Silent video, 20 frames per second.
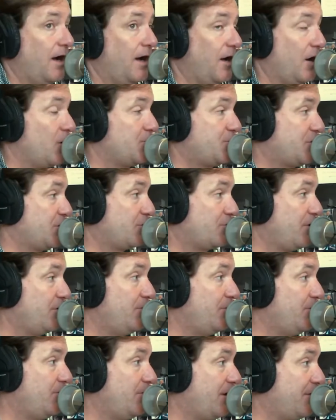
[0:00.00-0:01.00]
one hundred percent agree
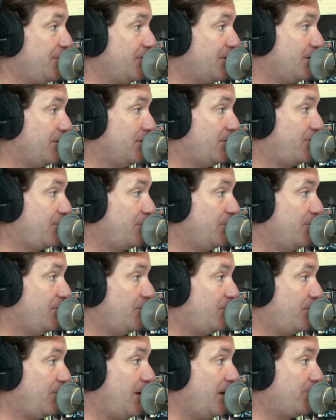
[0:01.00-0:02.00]
with you, and I think that from,
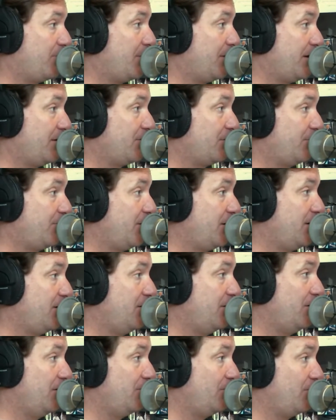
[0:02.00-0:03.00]
from everybody in the
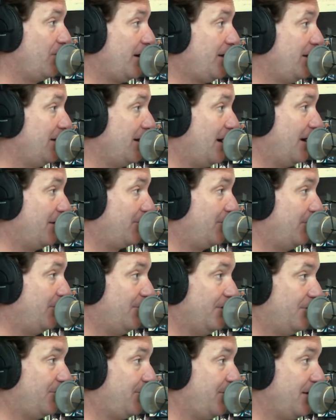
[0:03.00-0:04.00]
city recognizes
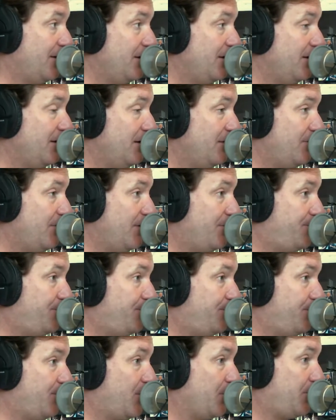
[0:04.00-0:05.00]
this, that, that
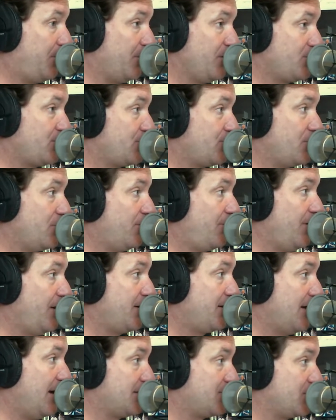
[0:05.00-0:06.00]
the police are doing a
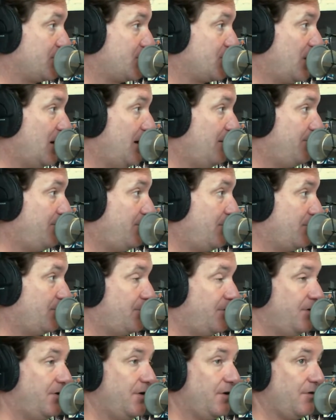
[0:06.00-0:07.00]
fantastic job.
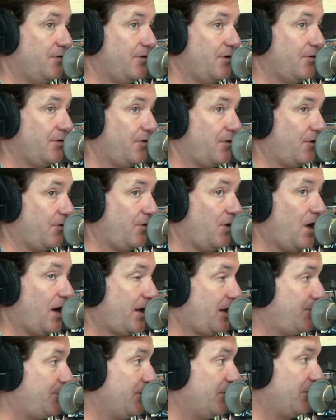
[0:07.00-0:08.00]
They're, they're, they're
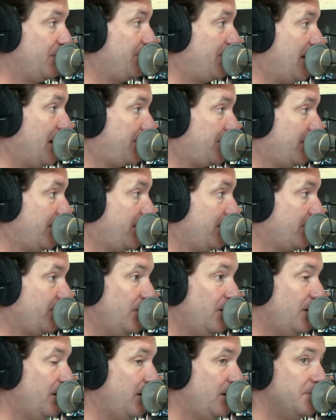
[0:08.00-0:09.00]
locking up these impact players,
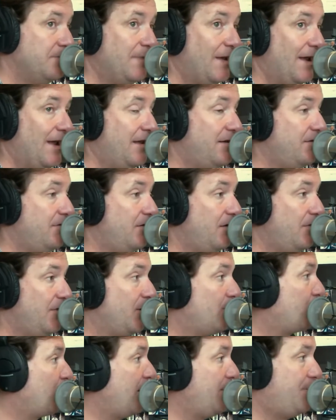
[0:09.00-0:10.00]
and
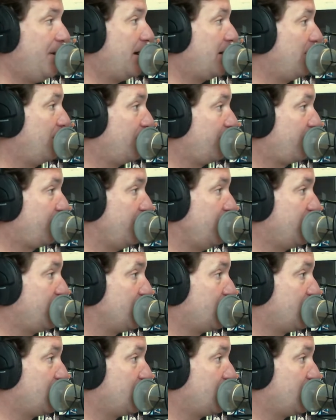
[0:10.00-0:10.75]
they're right back on the street. The